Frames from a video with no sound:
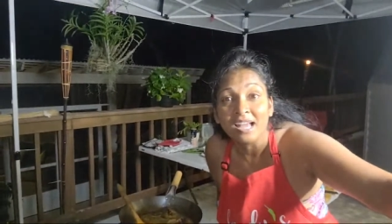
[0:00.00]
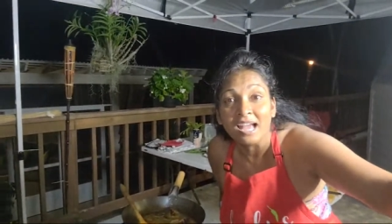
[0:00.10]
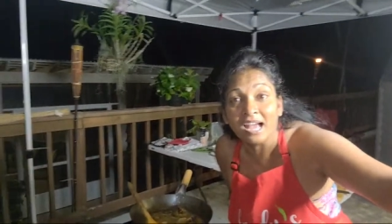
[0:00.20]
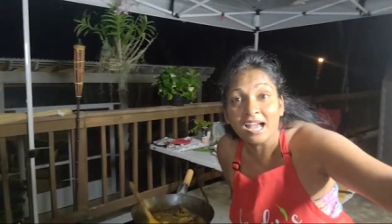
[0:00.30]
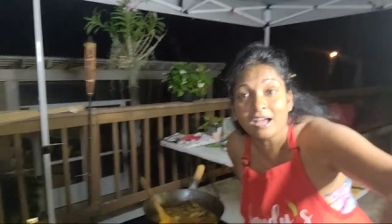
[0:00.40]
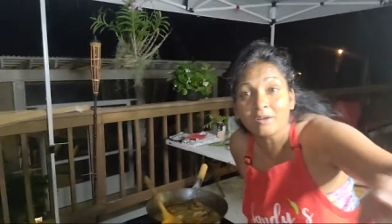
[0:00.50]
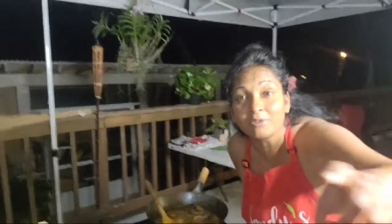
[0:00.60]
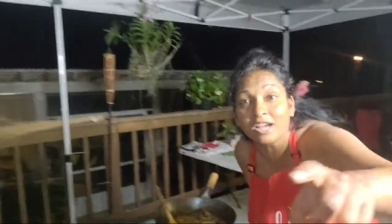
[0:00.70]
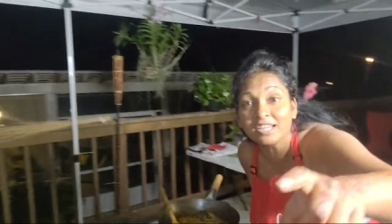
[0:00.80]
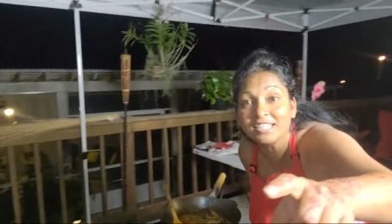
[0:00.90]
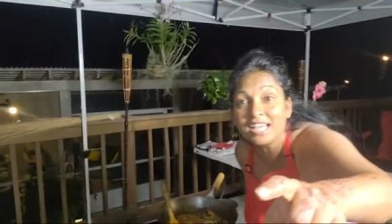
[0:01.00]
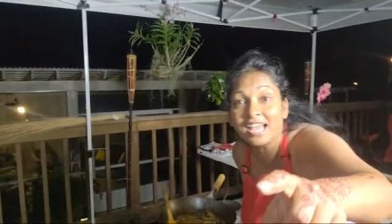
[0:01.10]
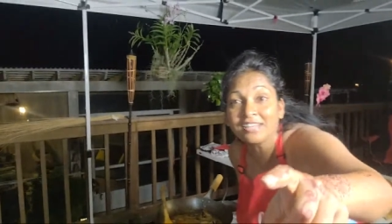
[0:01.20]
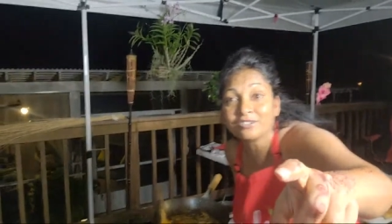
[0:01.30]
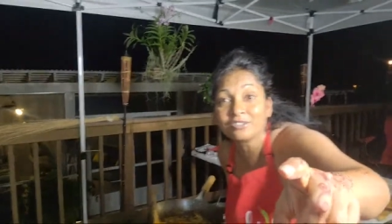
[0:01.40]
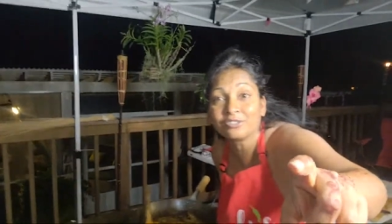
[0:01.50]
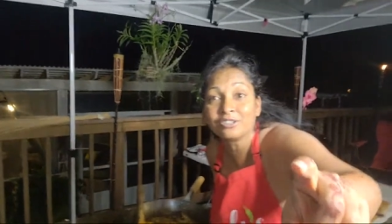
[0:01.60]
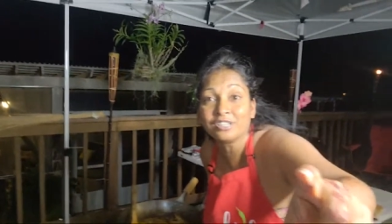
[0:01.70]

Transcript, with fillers: uh, Ronnie. Hi, good, good.